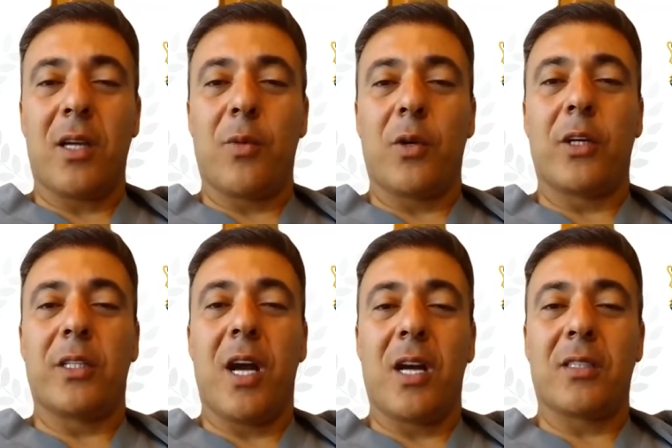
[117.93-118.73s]
top one
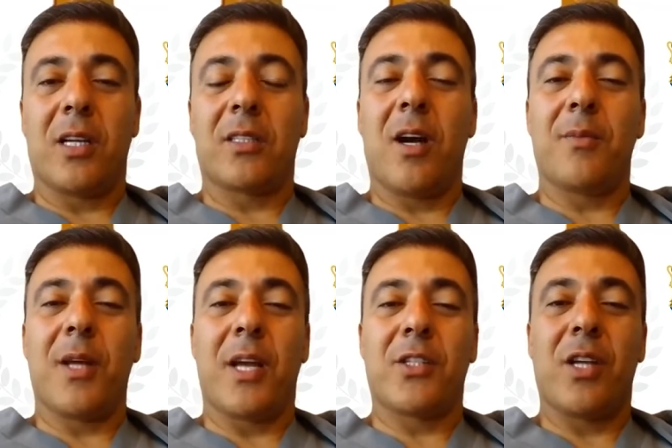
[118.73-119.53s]
hundred doc dot com
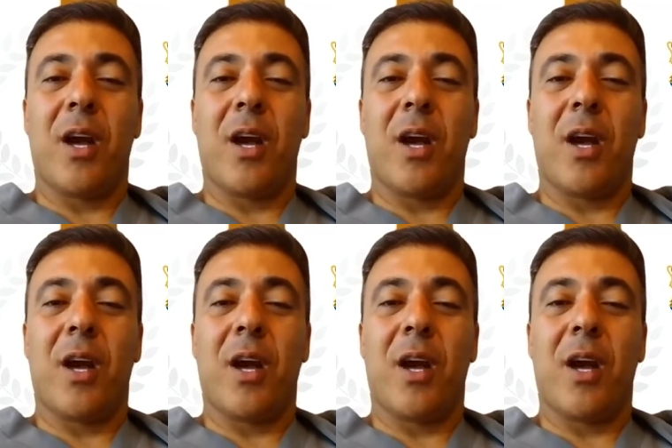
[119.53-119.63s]
dash